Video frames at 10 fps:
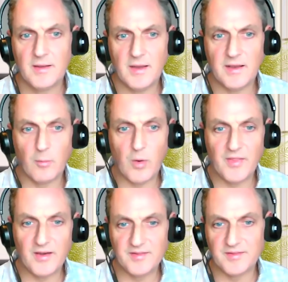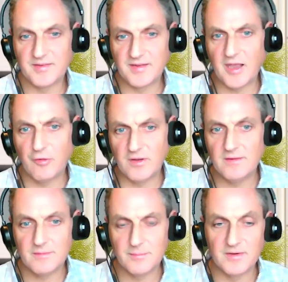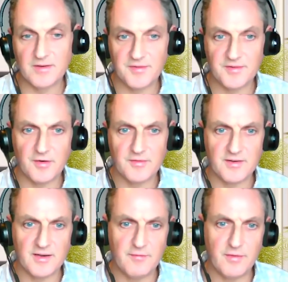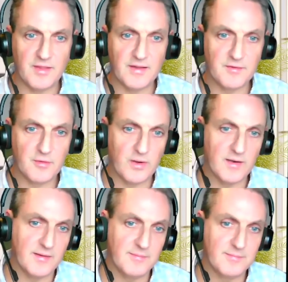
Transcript: in a way that isn't scary, but does start to deliver things quickly.